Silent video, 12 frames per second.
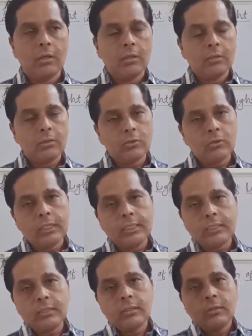
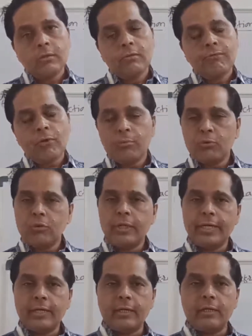Students, from
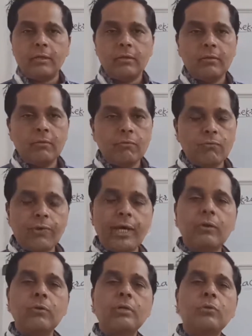today we
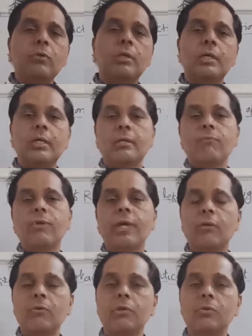are going
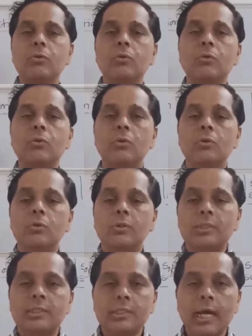to
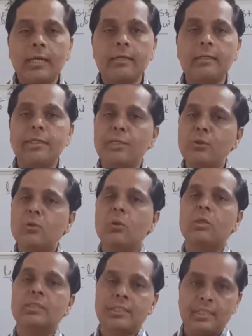start a new
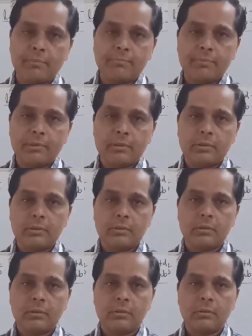concept
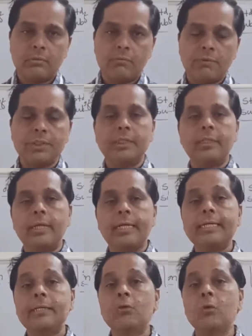which is
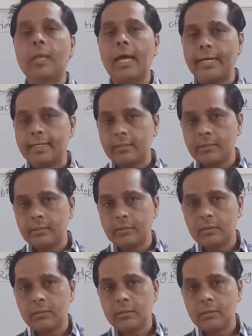related to light,
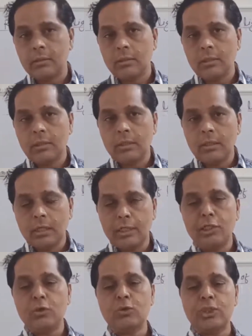a
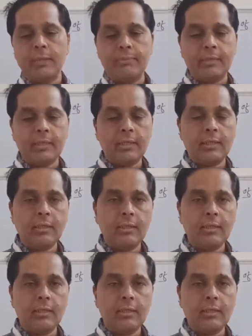new chapter